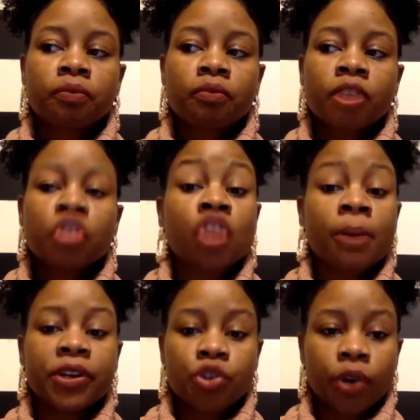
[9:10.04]

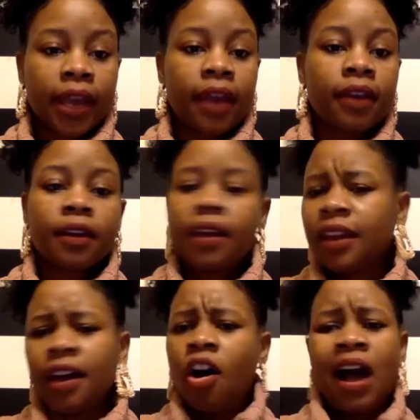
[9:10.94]
strawberry shortcake.
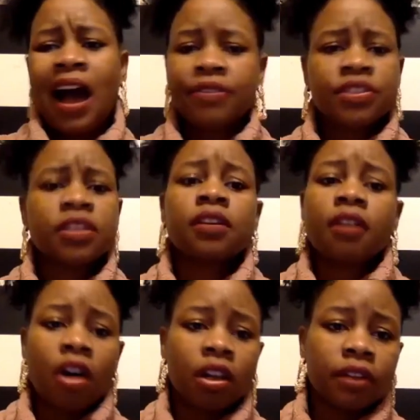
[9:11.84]
And obviously
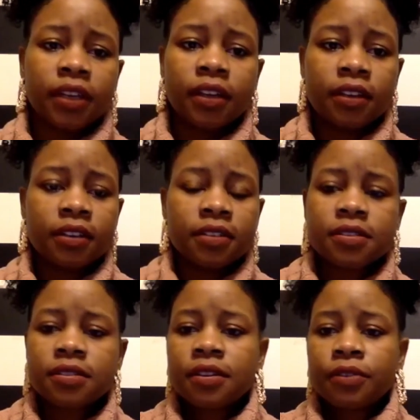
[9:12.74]
all of it
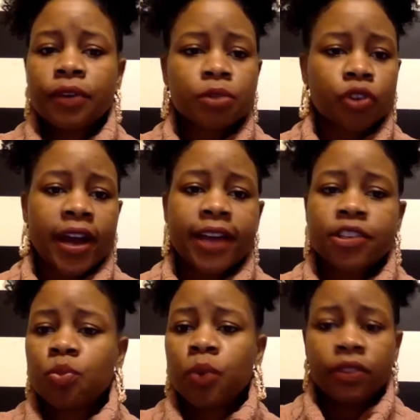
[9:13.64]
is from scratch
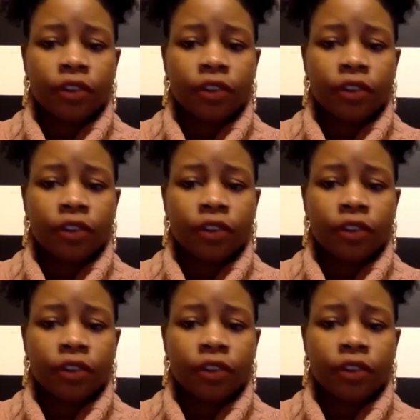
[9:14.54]
with your